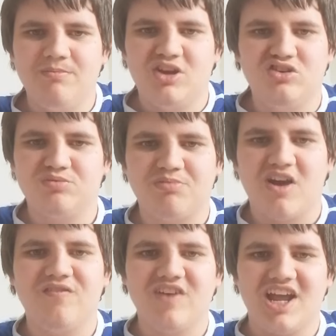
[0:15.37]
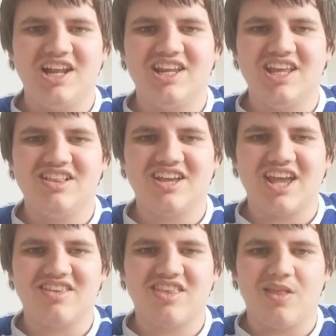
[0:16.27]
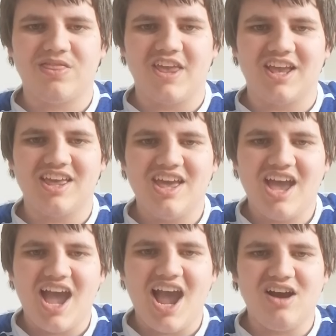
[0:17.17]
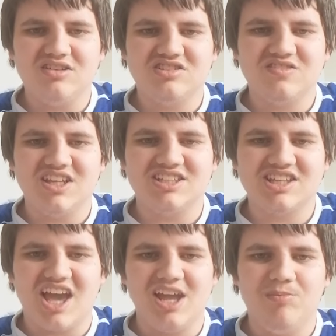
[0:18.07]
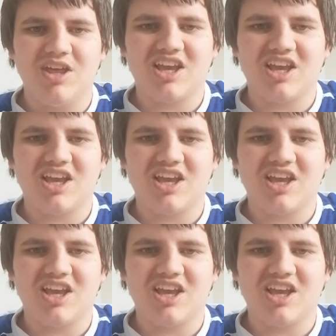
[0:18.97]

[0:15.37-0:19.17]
Middlesbrough really need to get something out of this game.